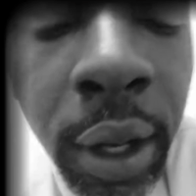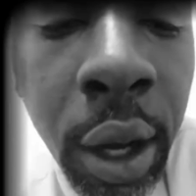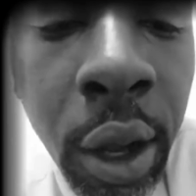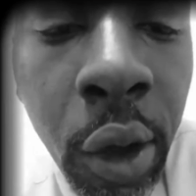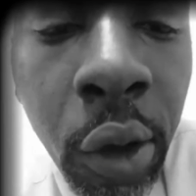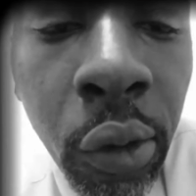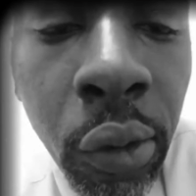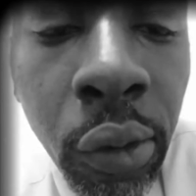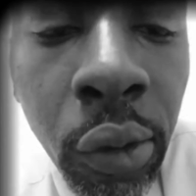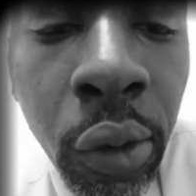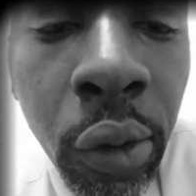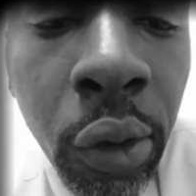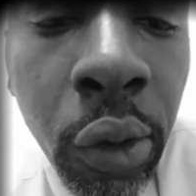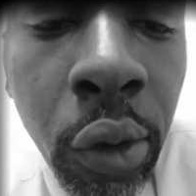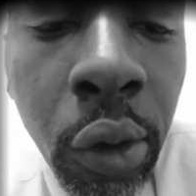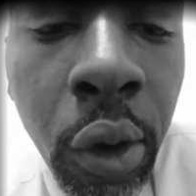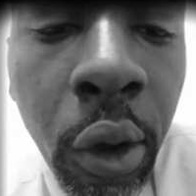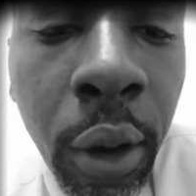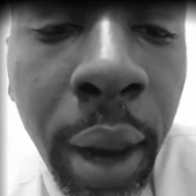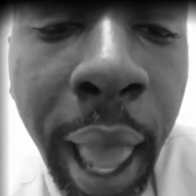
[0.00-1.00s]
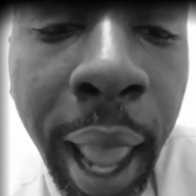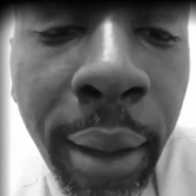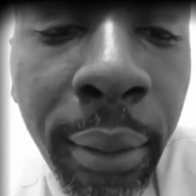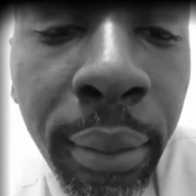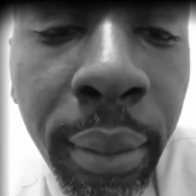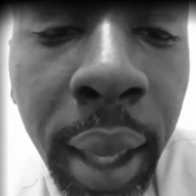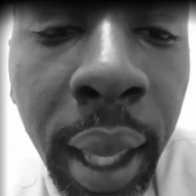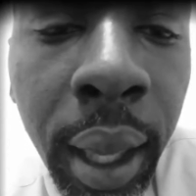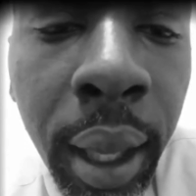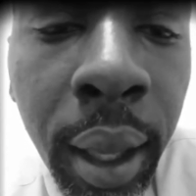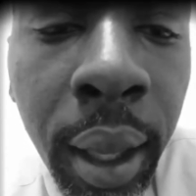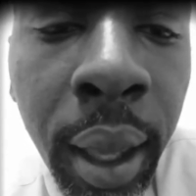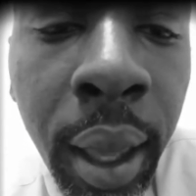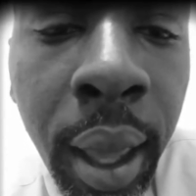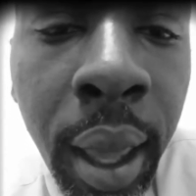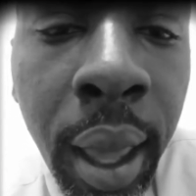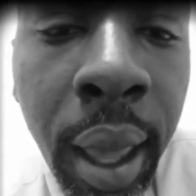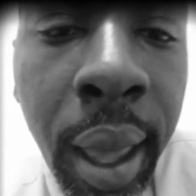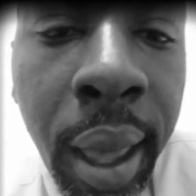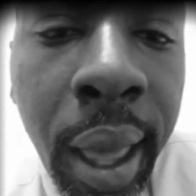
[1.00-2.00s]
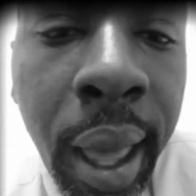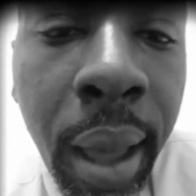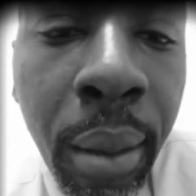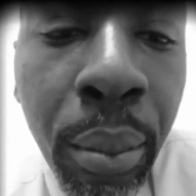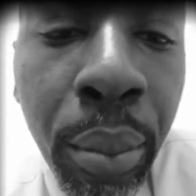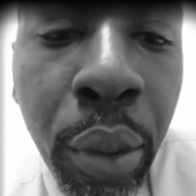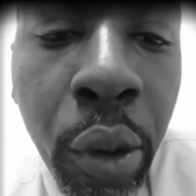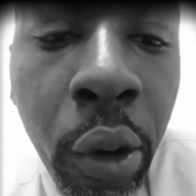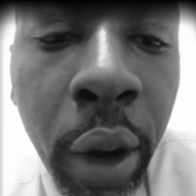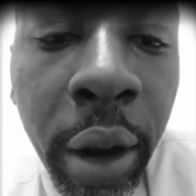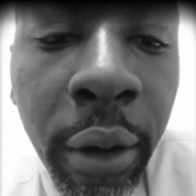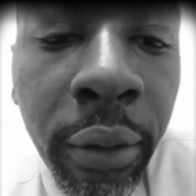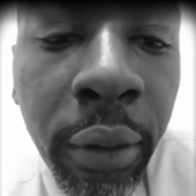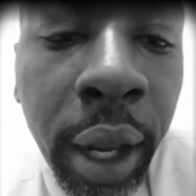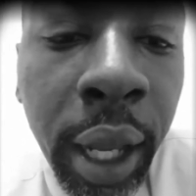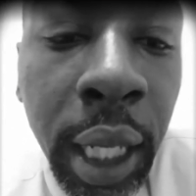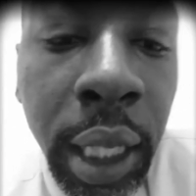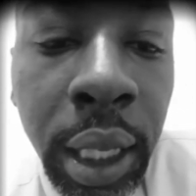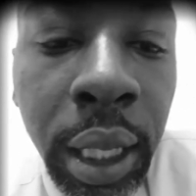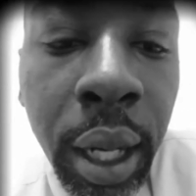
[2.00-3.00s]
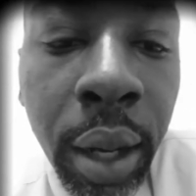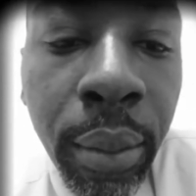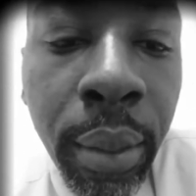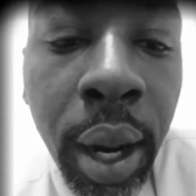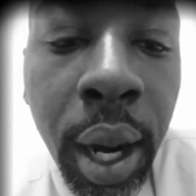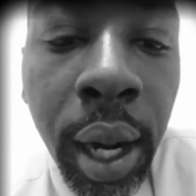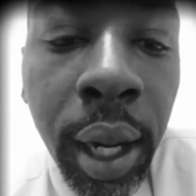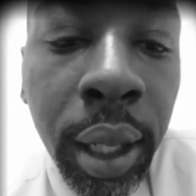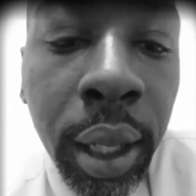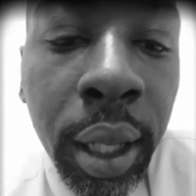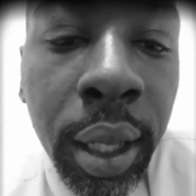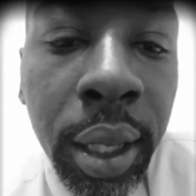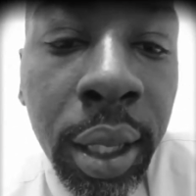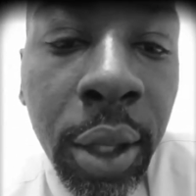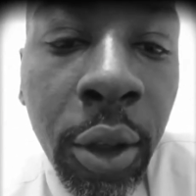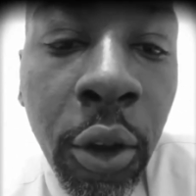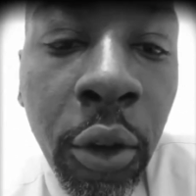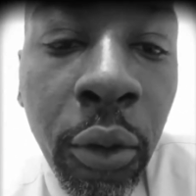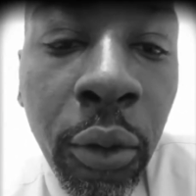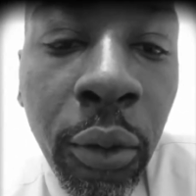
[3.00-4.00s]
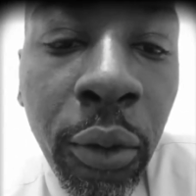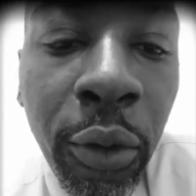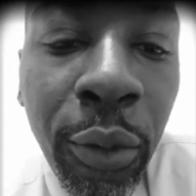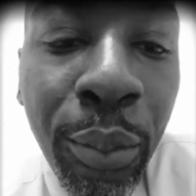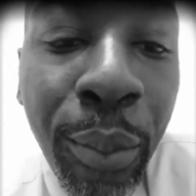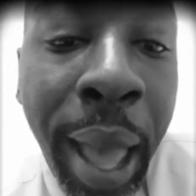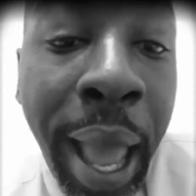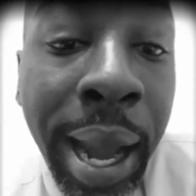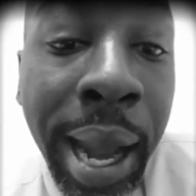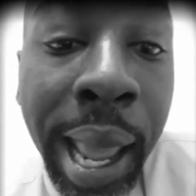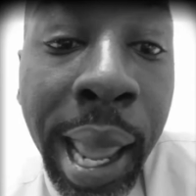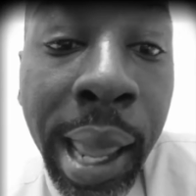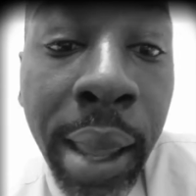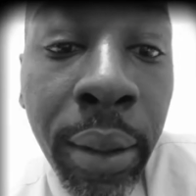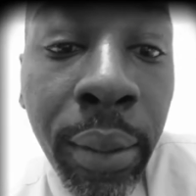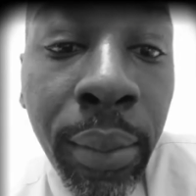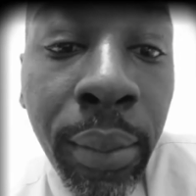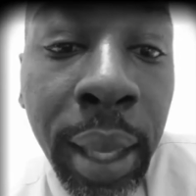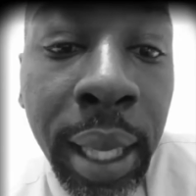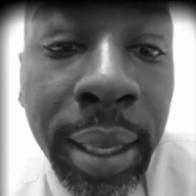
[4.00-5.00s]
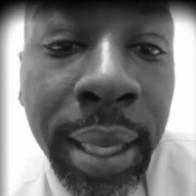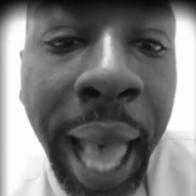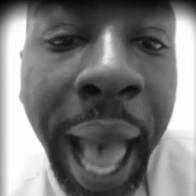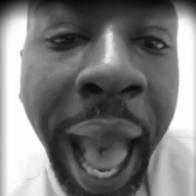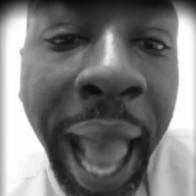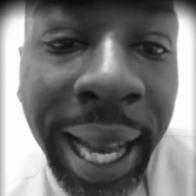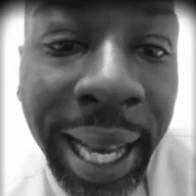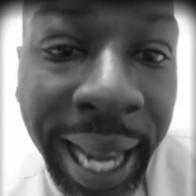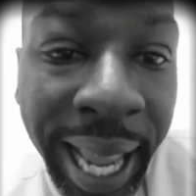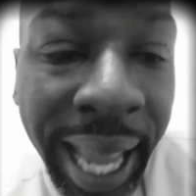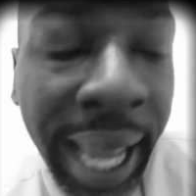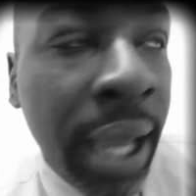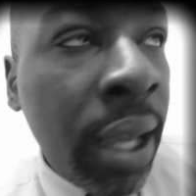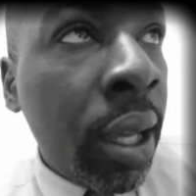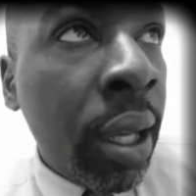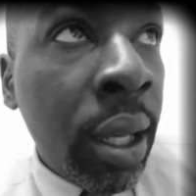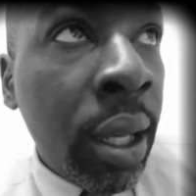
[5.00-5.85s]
though, you know, like me, I'm born and raised in America, so my name is Adi. You